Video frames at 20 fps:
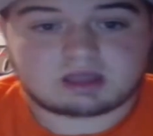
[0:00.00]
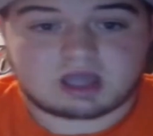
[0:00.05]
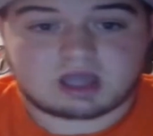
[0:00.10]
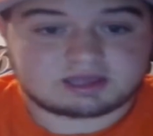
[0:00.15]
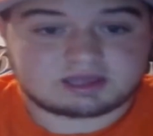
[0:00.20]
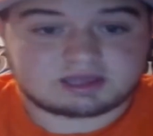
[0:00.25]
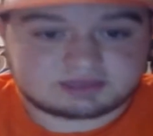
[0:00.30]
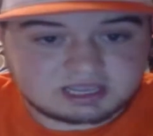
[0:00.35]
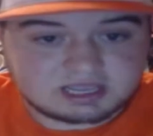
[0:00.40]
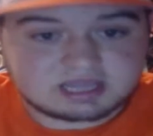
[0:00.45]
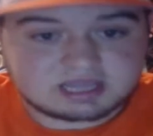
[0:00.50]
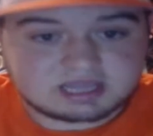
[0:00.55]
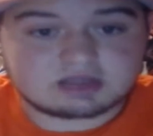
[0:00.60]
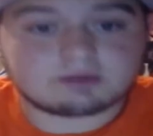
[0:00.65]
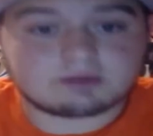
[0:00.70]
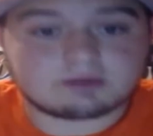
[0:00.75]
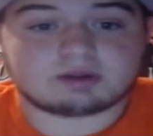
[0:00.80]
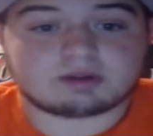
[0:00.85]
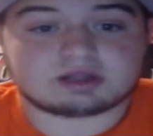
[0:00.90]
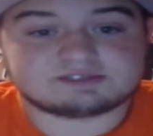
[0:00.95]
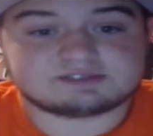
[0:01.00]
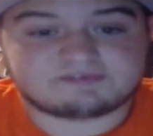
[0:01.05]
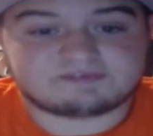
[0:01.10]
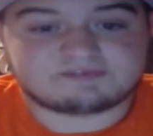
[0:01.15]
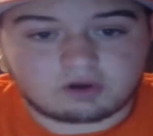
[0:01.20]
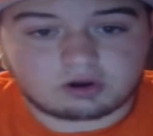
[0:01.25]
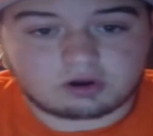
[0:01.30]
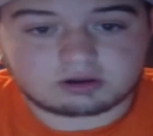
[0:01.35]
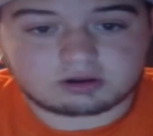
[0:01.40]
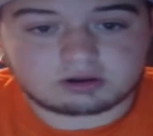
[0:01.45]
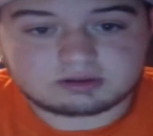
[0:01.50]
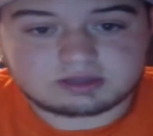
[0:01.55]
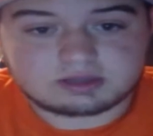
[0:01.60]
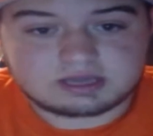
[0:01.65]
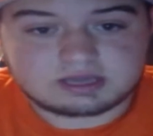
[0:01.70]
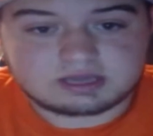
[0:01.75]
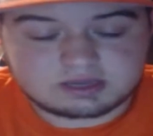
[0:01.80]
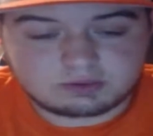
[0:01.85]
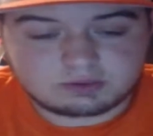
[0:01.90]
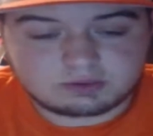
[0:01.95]
I think he could bring us far.
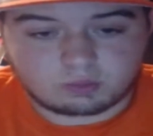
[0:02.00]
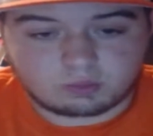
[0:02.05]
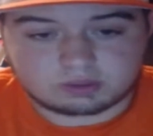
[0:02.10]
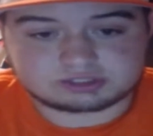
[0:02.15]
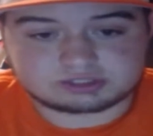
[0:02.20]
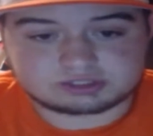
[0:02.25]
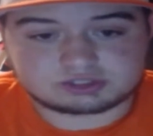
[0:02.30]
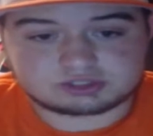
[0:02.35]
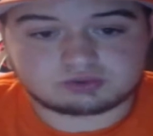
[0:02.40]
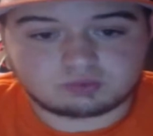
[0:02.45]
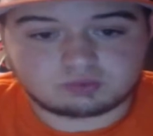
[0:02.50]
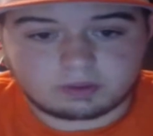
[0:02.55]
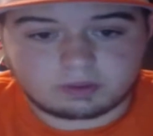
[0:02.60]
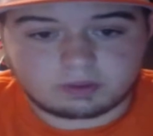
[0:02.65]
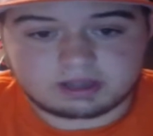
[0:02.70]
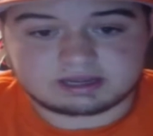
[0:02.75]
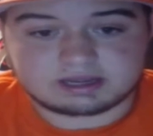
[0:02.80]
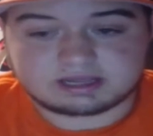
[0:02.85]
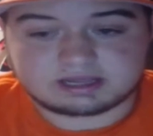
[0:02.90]
He wants to win.